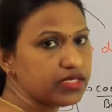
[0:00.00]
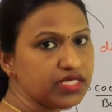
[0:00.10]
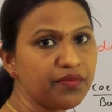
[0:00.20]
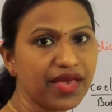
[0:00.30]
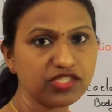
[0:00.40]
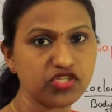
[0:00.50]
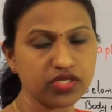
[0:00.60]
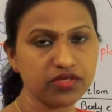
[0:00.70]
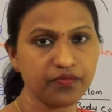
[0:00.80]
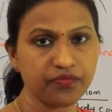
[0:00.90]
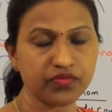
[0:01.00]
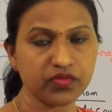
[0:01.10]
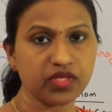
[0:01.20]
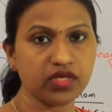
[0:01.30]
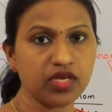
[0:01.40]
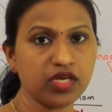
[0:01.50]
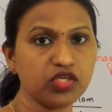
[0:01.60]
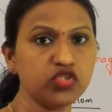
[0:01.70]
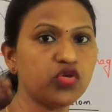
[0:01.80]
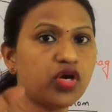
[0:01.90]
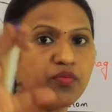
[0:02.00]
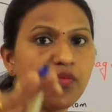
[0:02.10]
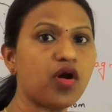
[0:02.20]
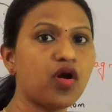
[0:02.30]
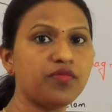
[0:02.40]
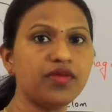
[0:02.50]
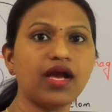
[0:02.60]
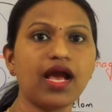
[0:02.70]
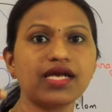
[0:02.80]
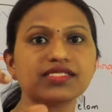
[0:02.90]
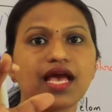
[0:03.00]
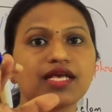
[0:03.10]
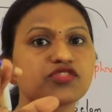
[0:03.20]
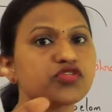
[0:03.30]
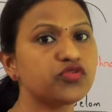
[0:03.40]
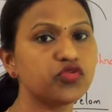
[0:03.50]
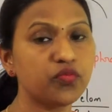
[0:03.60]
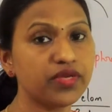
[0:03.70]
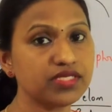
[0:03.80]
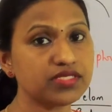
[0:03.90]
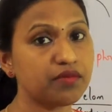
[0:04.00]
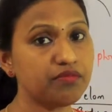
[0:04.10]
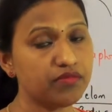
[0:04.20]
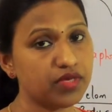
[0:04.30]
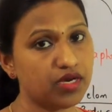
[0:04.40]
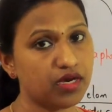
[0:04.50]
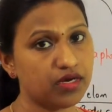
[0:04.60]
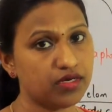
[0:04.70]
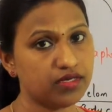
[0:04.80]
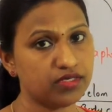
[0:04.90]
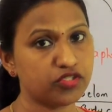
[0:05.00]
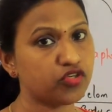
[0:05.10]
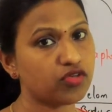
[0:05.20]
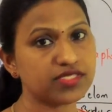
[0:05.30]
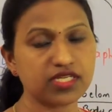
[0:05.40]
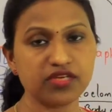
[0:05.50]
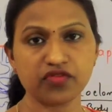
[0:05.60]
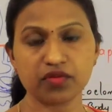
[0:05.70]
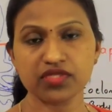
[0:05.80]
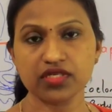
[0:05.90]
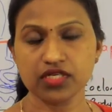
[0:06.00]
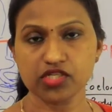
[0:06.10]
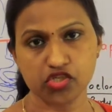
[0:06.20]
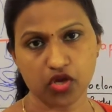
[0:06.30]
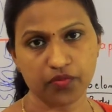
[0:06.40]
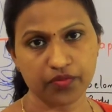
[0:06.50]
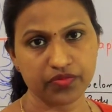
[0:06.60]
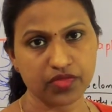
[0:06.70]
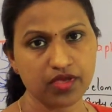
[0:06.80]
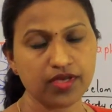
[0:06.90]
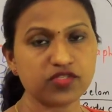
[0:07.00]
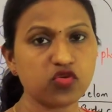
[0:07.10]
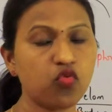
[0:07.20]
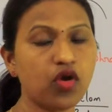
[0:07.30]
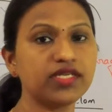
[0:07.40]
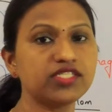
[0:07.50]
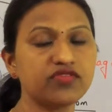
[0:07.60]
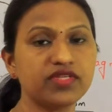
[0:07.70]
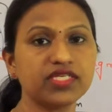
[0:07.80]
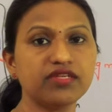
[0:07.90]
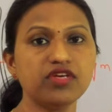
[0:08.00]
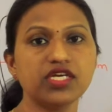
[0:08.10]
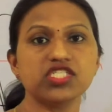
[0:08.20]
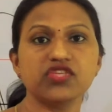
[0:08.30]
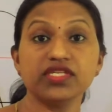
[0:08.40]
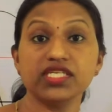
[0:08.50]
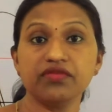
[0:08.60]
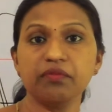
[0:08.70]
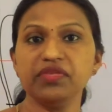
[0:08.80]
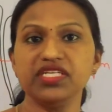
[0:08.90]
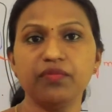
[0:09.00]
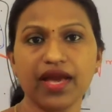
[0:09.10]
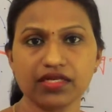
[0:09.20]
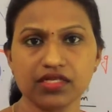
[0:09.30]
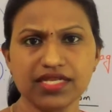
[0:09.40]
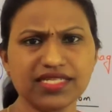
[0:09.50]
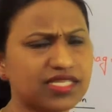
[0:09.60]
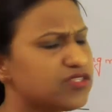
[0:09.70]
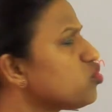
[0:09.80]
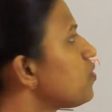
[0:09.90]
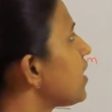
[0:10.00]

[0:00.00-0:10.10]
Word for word: Imagine your mom has asked you to bring some uh, grocery from the shop. So what she will give? She will give a big bag. Let's assume